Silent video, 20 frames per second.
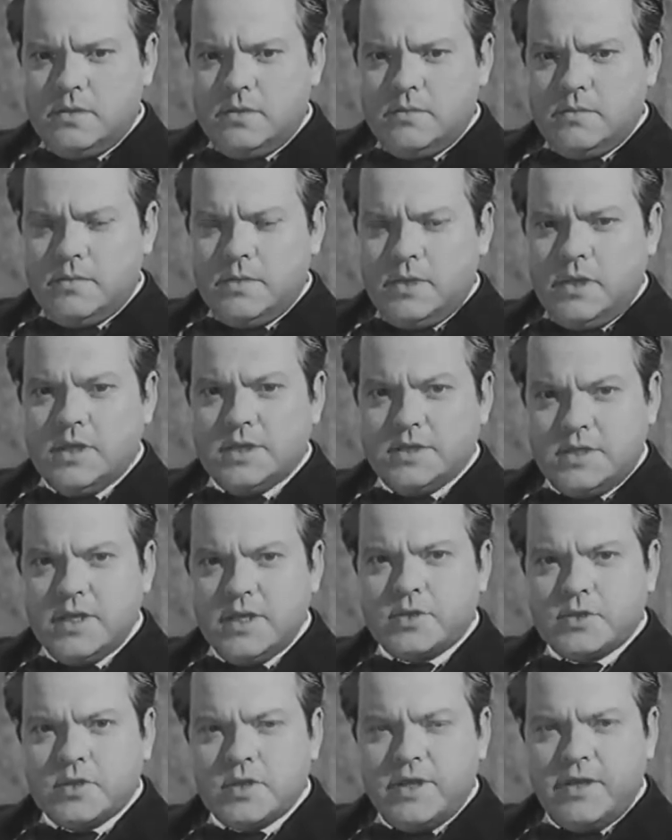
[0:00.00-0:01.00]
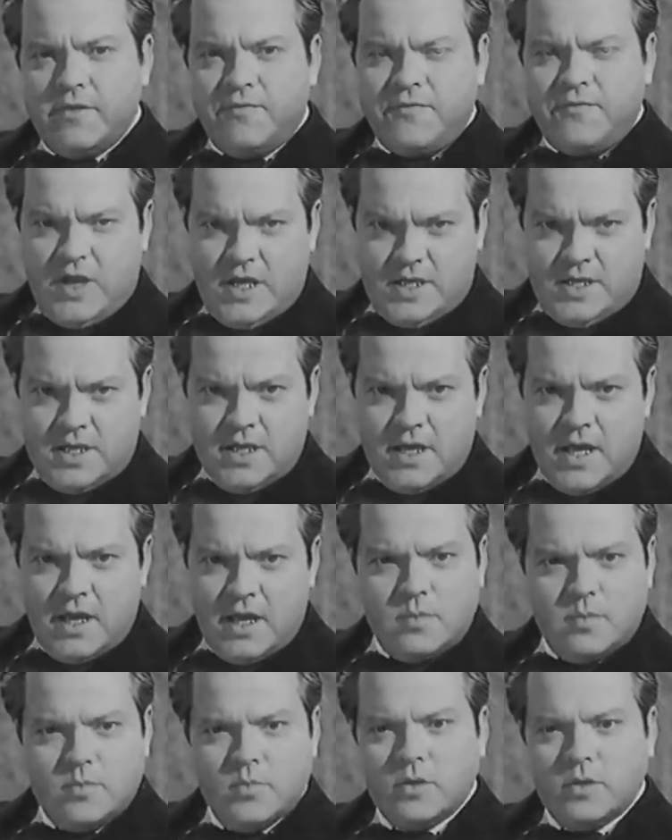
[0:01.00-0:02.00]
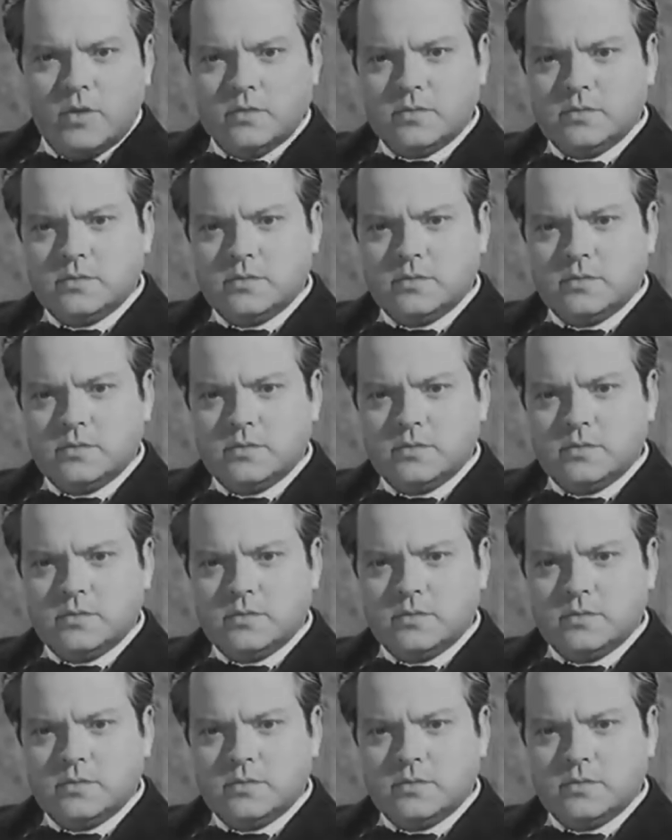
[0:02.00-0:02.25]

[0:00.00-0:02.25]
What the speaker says: He is literally a fighting animal.